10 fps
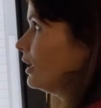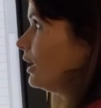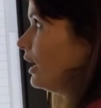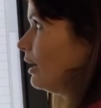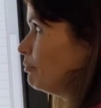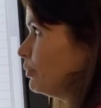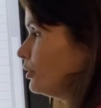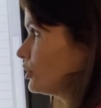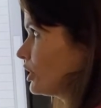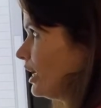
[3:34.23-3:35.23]
and
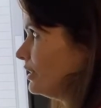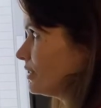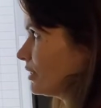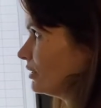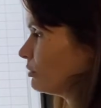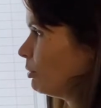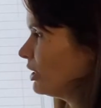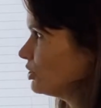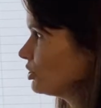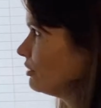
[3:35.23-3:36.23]
push enter. So
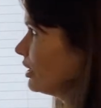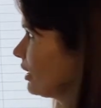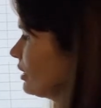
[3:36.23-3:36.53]
by doing that